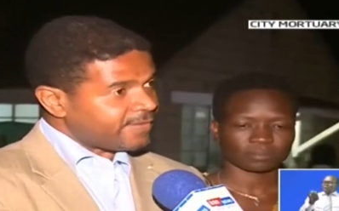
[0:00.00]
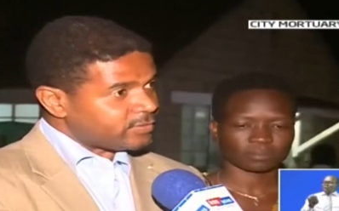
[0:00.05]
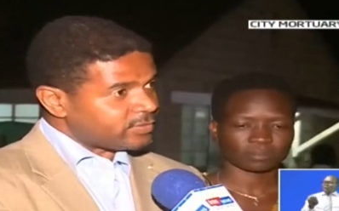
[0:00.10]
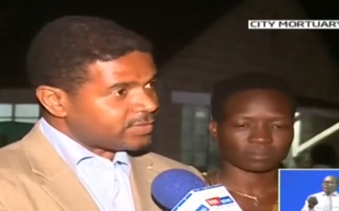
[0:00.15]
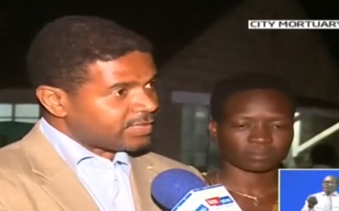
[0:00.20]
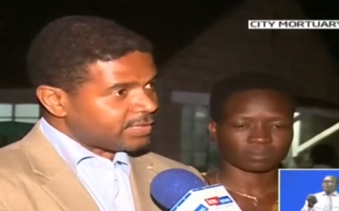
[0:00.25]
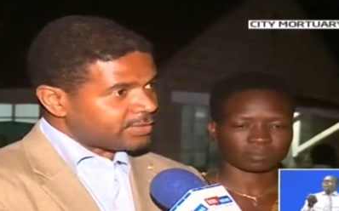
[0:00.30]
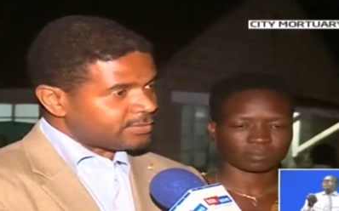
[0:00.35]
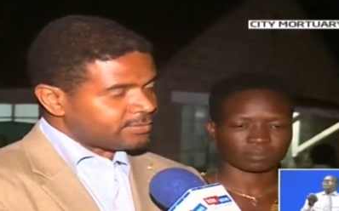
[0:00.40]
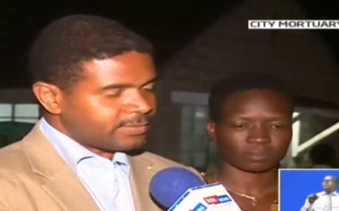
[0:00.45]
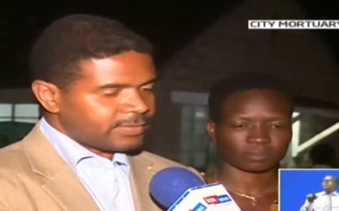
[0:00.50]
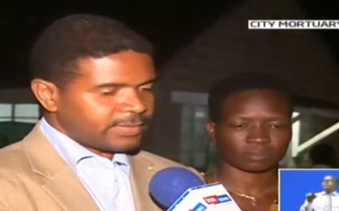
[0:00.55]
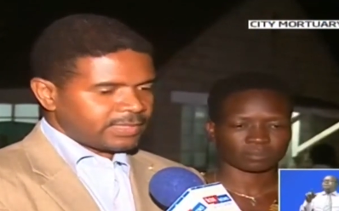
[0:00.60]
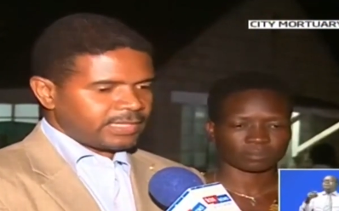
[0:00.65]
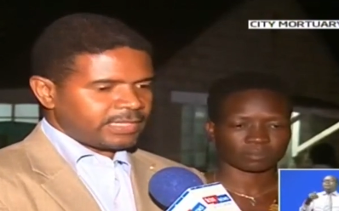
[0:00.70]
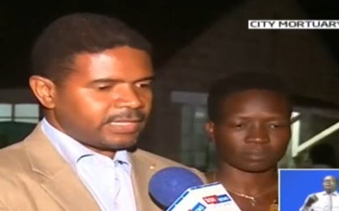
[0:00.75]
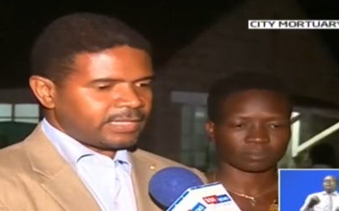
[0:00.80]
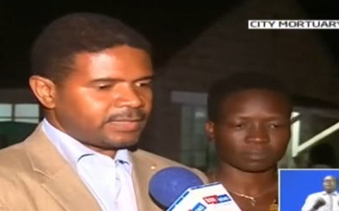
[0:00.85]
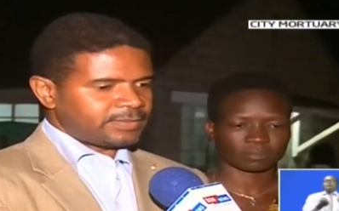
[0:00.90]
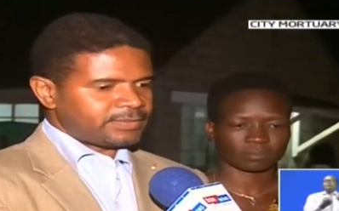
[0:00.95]
Speaker 1: She was a
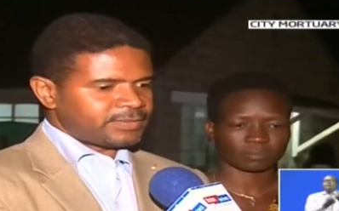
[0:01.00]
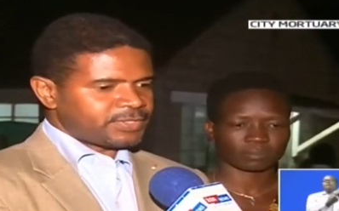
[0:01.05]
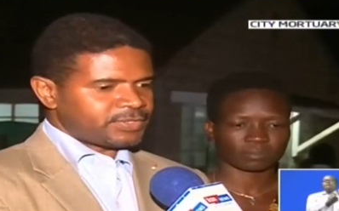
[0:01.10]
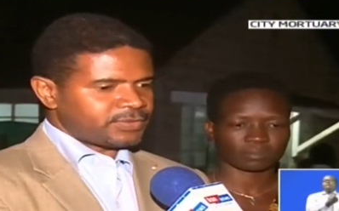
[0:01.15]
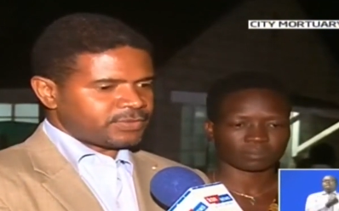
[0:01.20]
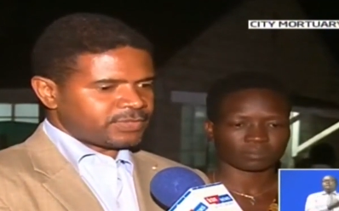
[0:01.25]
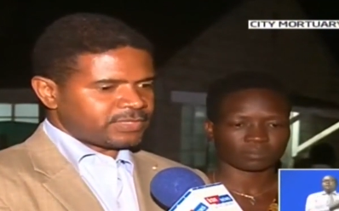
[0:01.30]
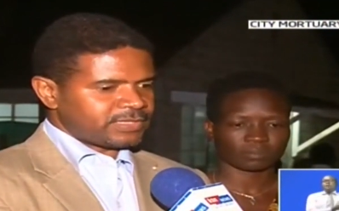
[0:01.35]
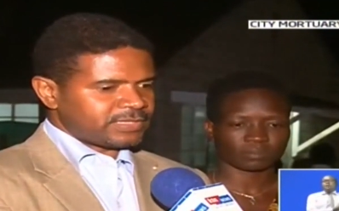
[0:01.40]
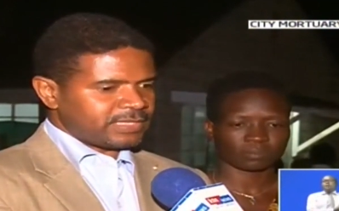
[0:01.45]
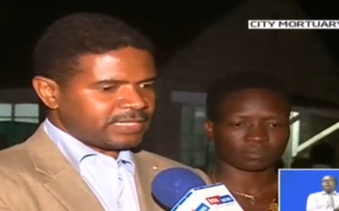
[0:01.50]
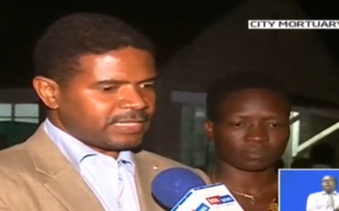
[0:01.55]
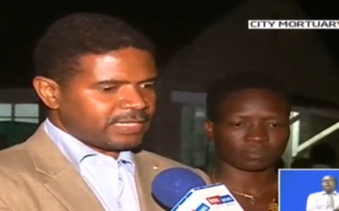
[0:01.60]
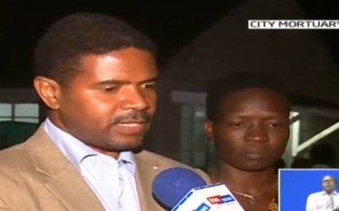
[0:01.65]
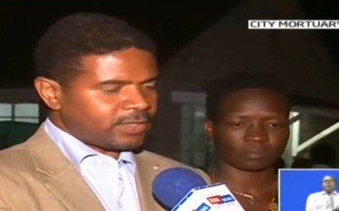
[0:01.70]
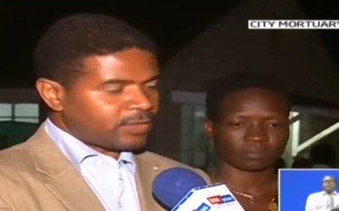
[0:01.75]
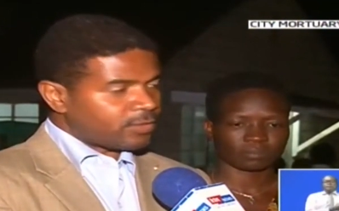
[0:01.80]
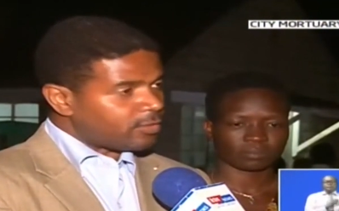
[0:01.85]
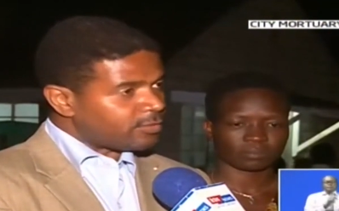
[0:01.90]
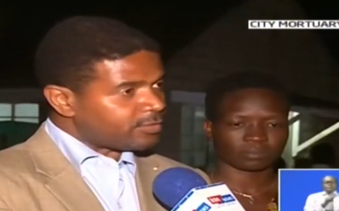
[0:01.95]
founder,
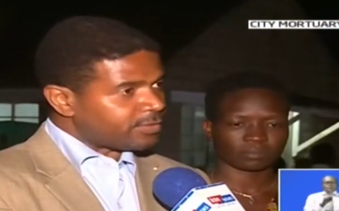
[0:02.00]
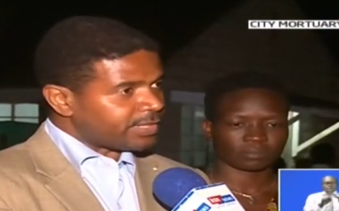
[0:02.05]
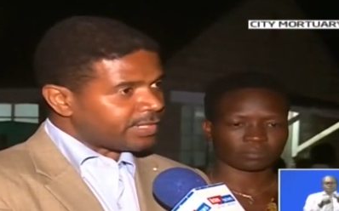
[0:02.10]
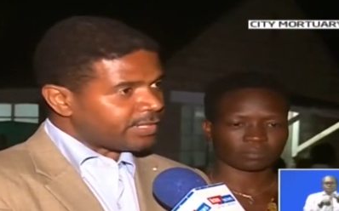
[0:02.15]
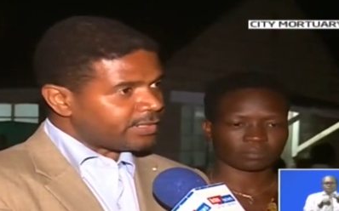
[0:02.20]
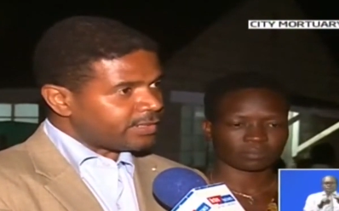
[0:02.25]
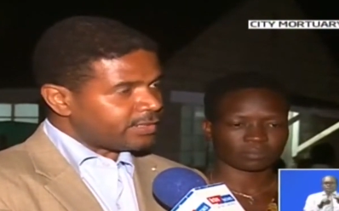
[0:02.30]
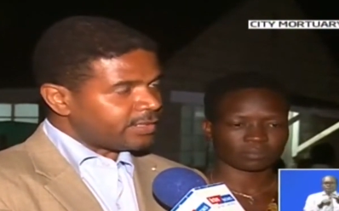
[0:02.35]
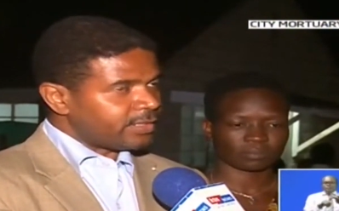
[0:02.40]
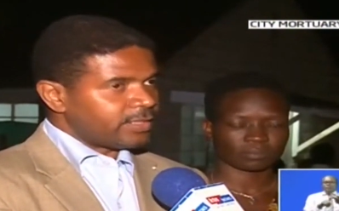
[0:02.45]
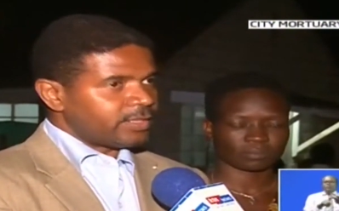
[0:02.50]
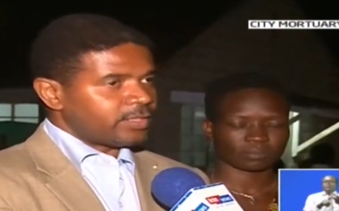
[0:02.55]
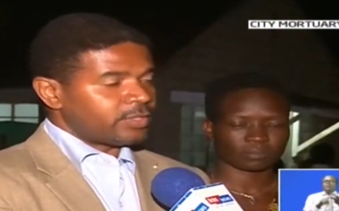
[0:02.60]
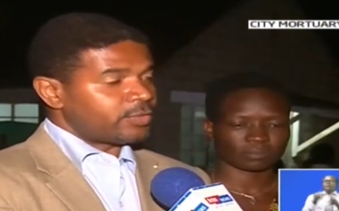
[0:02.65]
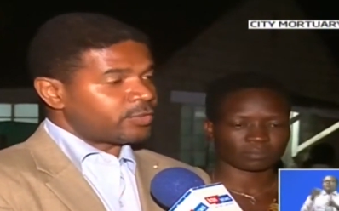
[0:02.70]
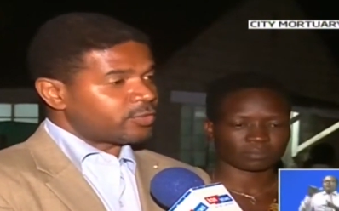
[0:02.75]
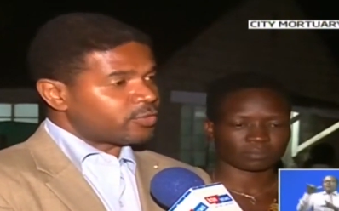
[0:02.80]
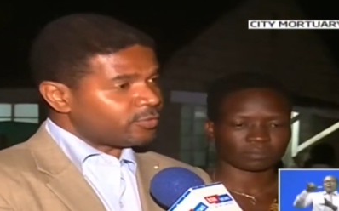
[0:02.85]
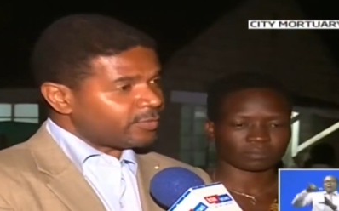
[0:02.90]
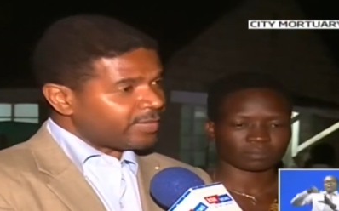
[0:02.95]
she was a
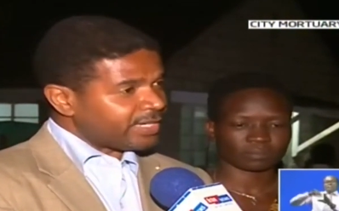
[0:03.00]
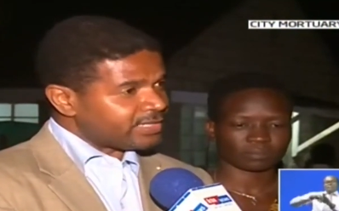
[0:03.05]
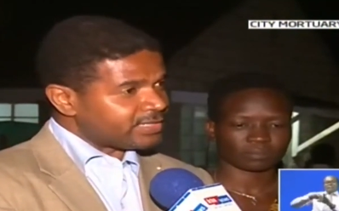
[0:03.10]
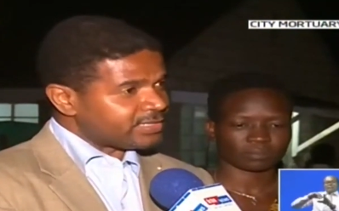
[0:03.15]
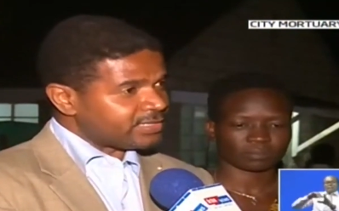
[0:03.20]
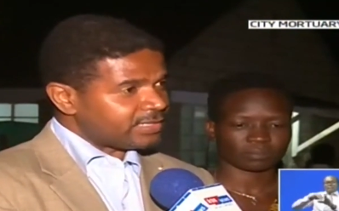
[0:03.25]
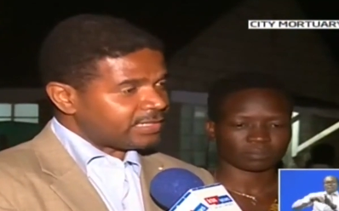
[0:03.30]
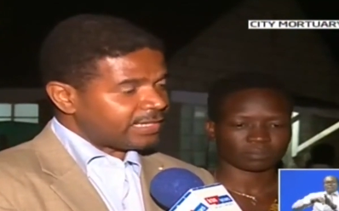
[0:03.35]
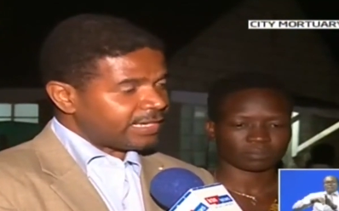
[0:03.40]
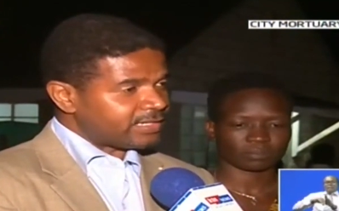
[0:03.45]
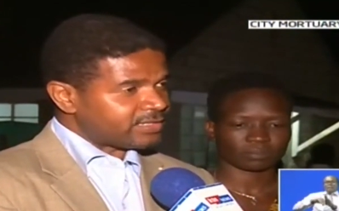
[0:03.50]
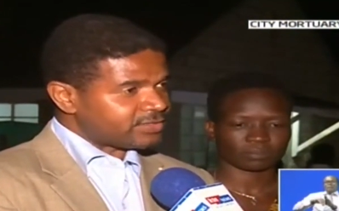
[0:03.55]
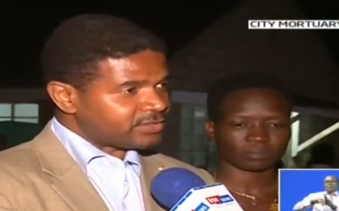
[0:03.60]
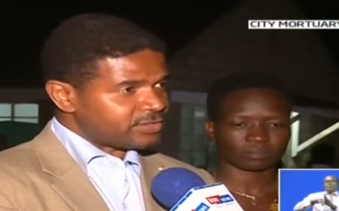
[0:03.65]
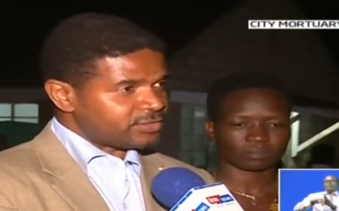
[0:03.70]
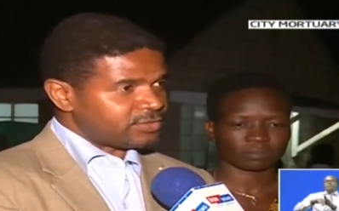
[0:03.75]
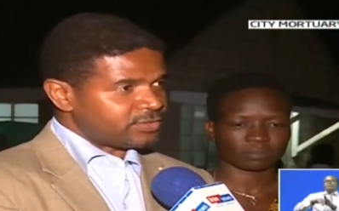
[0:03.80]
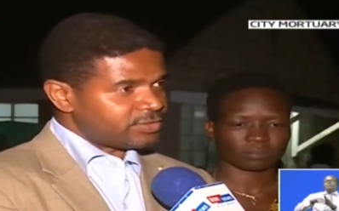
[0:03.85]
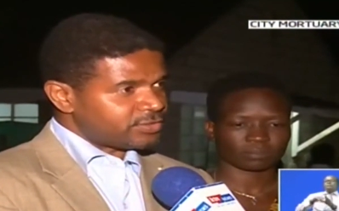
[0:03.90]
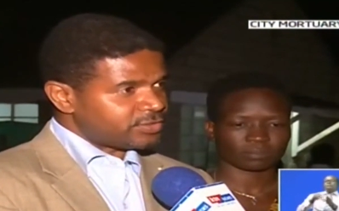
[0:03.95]
comrade
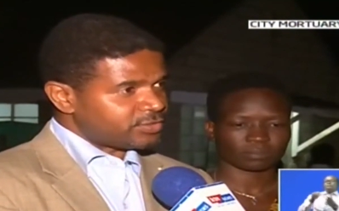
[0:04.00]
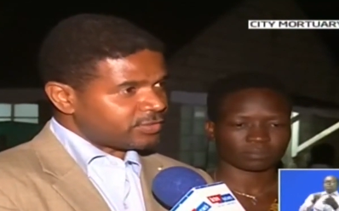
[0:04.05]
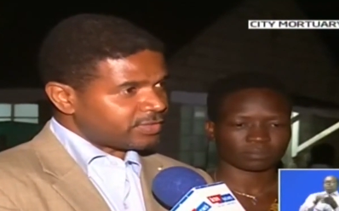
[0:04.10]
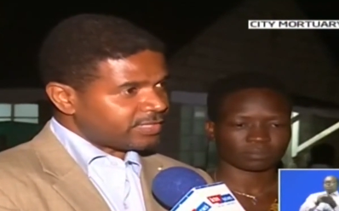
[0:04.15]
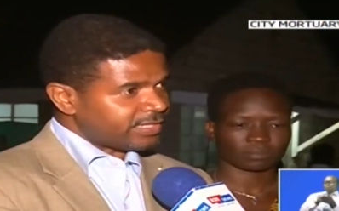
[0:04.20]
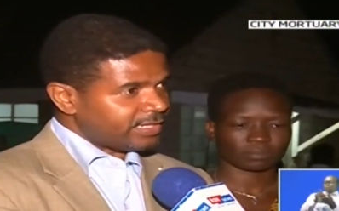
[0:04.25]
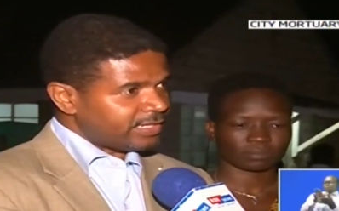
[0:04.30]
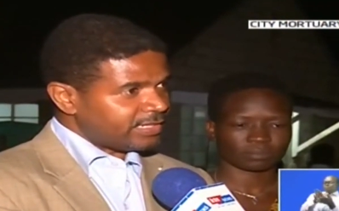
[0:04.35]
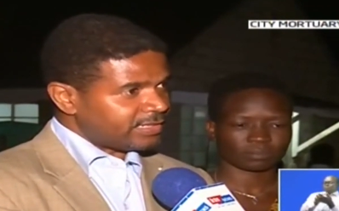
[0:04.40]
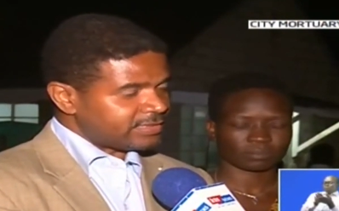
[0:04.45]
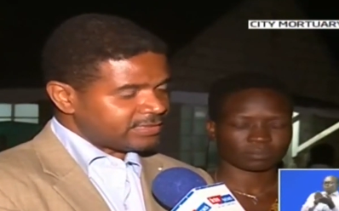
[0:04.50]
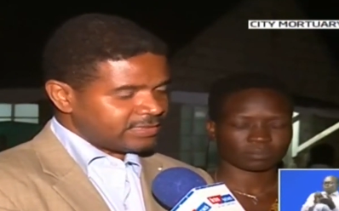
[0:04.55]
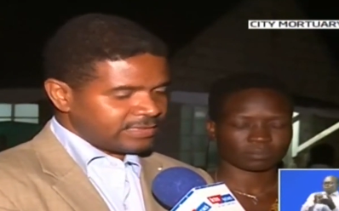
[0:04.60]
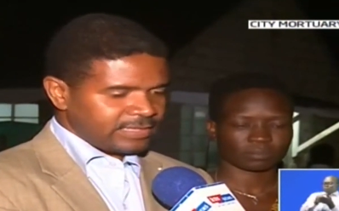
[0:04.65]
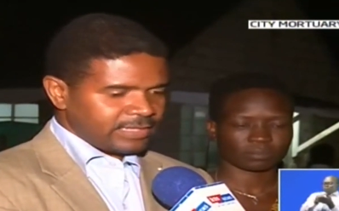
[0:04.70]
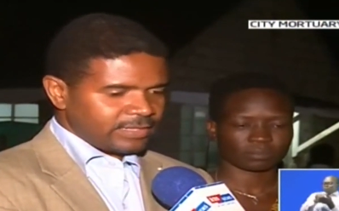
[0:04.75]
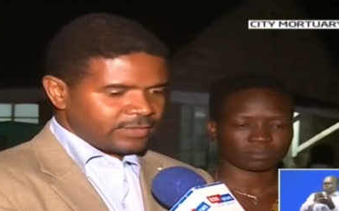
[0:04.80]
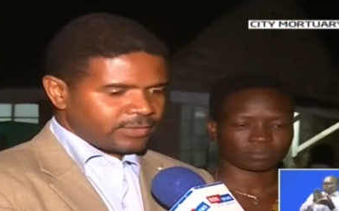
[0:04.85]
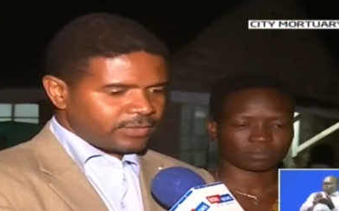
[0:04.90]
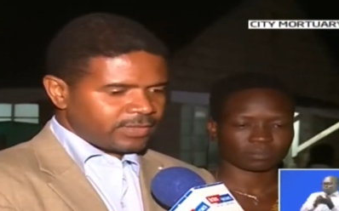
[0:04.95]
documenting
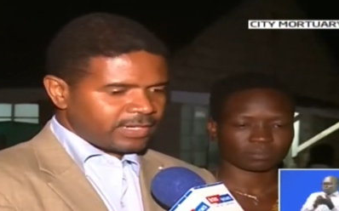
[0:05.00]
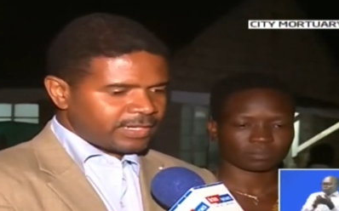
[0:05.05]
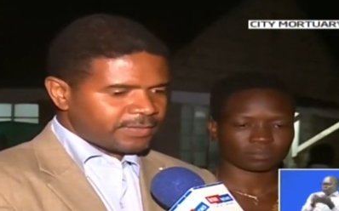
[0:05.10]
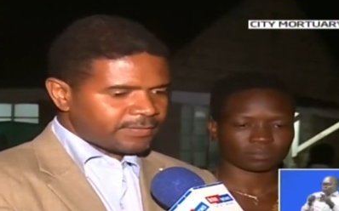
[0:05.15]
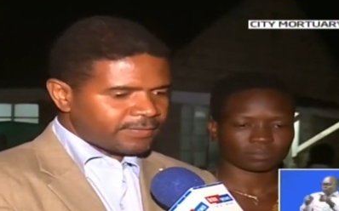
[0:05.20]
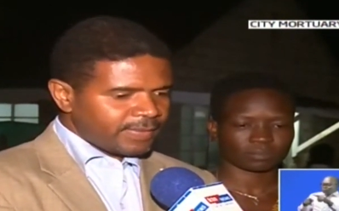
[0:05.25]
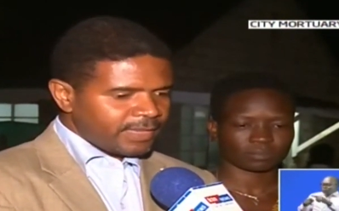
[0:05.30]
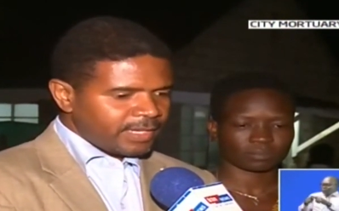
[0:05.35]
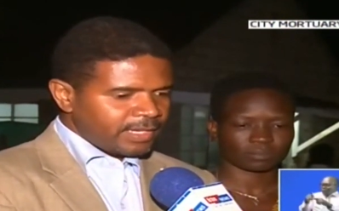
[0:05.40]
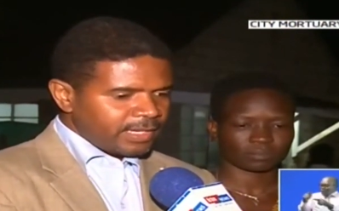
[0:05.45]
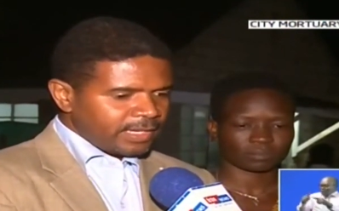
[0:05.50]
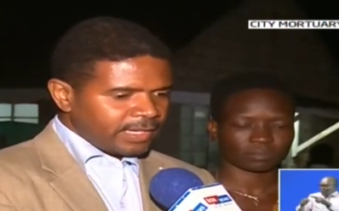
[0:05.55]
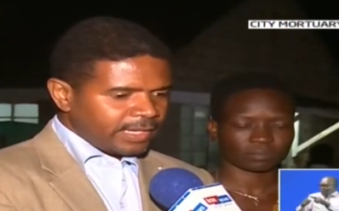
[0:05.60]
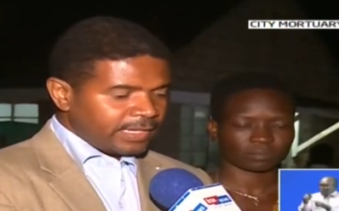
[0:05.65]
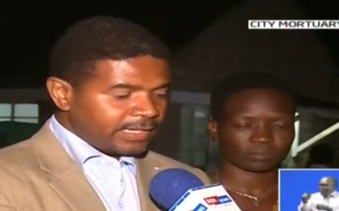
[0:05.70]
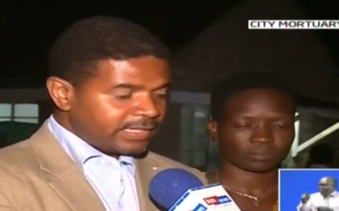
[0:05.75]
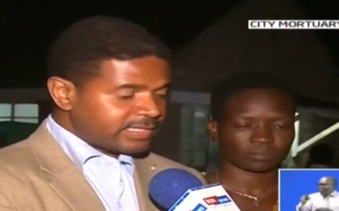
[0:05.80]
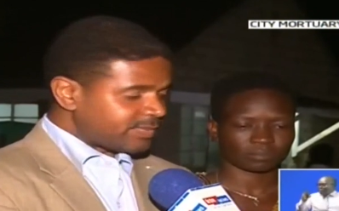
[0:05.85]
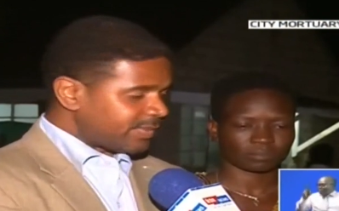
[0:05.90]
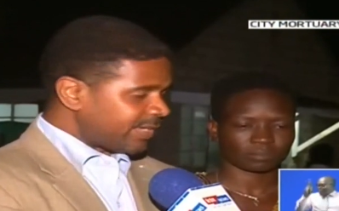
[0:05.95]
extrajudicial killings in
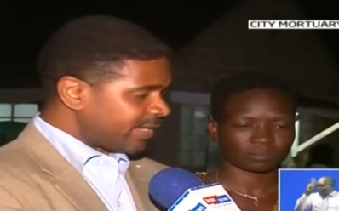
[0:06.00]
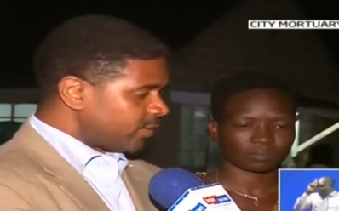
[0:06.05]
Dandora,